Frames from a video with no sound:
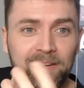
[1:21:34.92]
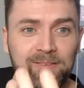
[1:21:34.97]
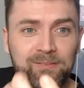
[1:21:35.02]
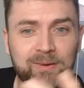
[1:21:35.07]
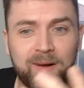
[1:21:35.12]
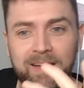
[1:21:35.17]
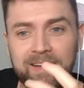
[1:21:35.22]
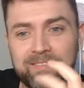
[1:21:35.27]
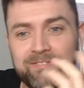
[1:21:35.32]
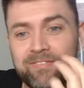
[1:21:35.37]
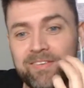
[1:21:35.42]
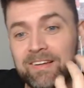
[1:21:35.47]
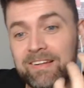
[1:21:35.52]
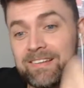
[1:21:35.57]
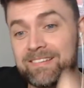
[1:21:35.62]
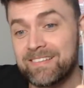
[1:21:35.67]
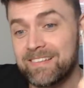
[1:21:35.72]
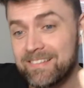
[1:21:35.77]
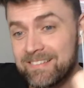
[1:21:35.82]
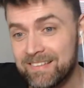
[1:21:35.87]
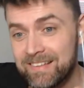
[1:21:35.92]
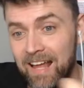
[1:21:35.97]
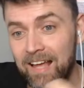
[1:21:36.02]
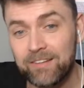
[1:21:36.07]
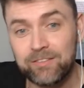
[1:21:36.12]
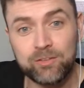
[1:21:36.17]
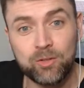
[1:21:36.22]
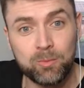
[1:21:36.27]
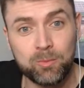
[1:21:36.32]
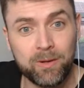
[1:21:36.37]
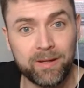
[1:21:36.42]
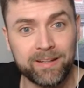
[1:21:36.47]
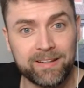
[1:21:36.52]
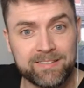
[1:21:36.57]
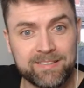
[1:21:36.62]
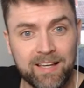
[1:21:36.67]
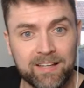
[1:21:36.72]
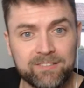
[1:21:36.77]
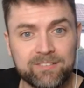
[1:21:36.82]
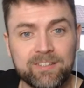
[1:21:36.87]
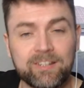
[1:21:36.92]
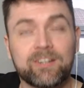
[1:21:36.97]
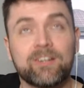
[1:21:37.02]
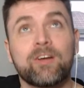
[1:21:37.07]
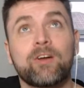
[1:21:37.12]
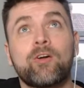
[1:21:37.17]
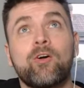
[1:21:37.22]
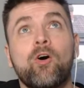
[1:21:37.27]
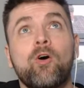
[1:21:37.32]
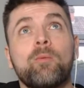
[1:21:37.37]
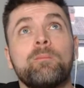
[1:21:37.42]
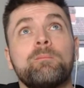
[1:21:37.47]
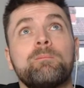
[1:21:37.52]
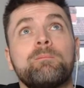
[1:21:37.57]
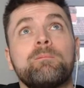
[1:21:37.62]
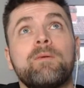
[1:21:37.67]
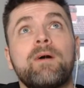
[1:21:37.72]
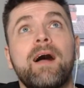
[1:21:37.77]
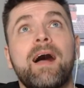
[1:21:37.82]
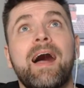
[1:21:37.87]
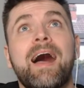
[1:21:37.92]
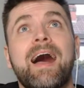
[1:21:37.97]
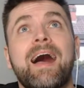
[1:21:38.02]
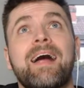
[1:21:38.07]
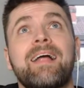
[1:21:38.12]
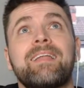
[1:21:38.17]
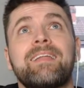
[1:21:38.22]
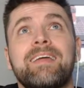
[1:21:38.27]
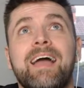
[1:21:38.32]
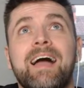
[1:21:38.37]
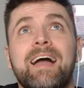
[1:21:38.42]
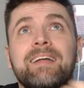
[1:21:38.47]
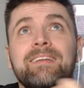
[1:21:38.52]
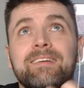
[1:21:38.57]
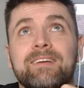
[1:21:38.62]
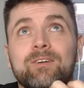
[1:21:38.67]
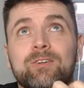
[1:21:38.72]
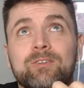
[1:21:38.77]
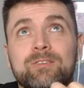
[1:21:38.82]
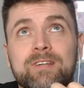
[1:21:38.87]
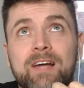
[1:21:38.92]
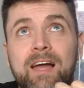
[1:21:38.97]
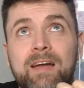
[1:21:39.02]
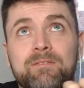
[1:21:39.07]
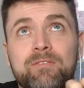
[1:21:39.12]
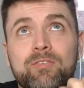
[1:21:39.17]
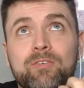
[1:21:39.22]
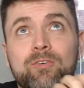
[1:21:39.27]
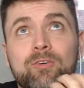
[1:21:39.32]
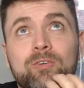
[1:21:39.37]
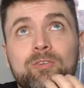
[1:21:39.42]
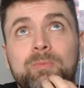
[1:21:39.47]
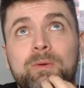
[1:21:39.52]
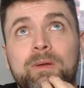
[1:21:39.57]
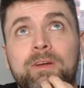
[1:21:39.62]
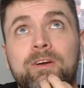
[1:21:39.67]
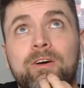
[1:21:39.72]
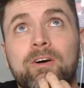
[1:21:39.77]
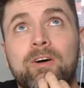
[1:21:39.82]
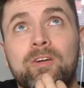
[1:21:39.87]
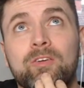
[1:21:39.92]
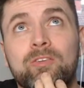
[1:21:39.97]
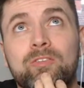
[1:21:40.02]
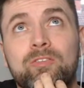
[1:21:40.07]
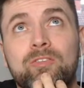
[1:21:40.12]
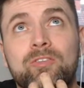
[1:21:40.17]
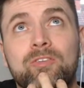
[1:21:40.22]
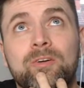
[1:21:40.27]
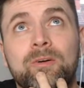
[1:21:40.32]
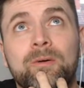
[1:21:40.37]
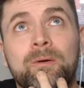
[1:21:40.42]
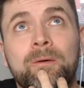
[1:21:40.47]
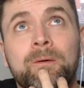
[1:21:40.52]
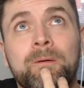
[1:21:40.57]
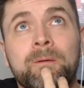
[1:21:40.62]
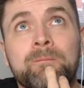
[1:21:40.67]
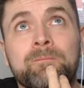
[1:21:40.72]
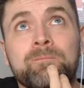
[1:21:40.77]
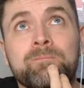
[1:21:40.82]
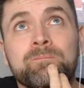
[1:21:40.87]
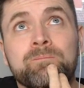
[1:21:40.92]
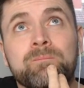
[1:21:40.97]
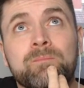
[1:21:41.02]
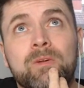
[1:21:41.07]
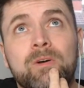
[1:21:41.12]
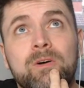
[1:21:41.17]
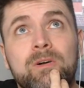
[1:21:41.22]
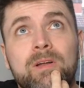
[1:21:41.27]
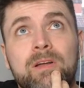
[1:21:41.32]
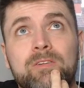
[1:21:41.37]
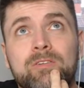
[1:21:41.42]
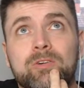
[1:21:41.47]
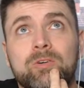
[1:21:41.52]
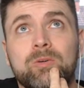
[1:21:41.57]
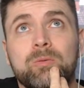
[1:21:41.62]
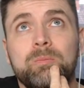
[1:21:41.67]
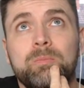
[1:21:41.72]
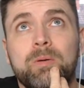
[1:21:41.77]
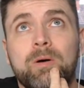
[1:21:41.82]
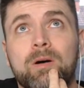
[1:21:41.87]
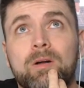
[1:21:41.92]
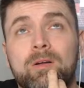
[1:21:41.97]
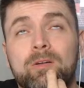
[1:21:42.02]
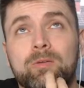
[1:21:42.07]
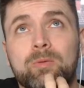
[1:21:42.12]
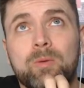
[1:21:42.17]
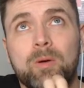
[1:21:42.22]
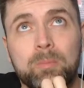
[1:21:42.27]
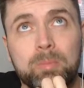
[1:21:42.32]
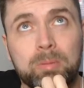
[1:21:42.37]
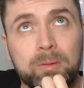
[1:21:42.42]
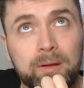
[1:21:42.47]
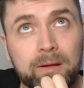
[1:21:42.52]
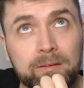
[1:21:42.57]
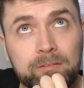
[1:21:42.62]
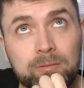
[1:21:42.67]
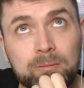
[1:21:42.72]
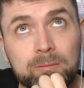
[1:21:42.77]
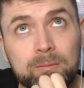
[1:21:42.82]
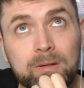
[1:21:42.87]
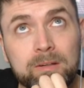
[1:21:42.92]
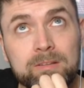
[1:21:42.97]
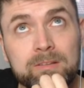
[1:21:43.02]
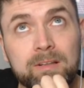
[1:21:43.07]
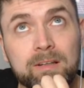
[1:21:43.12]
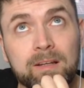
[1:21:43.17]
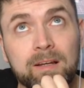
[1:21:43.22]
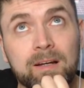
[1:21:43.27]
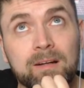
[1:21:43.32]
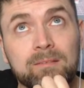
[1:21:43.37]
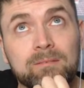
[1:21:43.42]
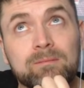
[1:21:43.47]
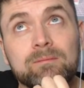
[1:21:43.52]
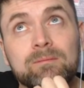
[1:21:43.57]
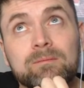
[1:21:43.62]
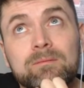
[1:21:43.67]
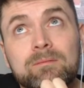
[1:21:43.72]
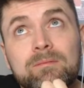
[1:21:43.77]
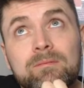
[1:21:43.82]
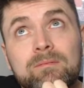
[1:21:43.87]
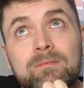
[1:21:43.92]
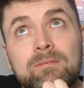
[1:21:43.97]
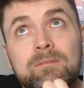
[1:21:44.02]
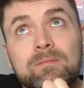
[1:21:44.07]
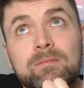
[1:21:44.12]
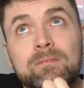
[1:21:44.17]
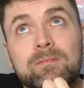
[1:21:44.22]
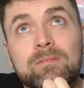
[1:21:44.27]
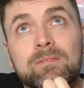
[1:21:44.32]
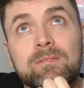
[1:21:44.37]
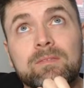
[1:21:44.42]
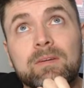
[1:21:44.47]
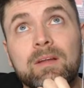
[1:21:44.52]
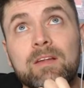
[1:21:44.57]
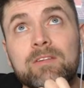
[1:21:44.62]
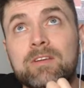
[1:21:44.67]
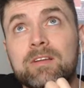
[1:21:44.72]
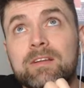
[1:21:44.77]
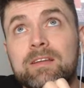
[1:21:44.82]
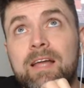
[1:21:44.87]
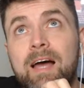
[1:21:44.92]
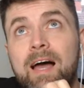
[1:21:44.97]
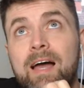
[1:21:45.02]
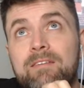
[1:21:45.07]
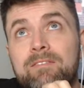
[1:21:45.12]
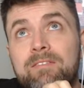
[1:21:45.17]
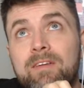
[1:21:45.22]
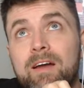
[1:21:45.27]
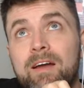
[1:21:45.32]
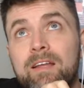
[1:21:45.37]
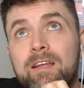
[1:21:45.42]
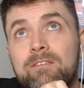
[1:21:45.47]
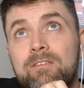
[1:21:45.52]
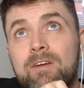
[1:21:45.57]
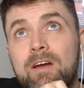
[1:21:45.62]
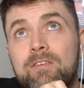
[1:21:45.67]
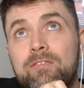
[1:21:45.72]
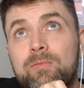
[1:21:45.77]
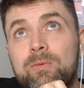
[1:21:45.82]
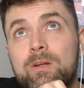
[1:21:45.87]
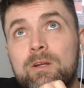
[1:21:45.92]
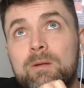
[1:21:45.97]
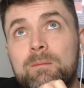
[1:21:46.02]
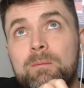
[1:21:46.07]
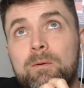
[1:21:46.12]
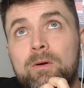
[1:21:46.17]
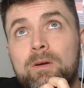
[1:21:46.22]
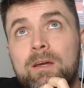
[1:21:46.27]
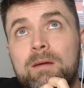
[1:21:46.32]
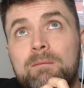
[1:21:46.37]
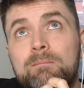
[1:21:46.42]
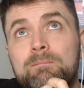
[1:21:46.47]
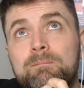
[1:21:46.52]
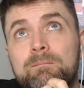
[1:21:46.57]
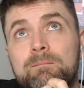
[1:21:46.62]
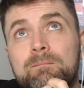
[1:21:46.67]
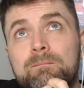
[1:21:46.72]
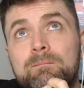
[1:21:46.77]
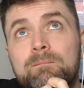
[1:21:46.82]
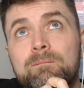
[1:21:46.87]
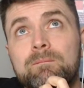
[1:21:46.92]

That's why I think this international break is actually going to come at the ideal time for us because that's a good ball. It's well played from Leicester. That's a dive. That in it, ref. We're going to book him.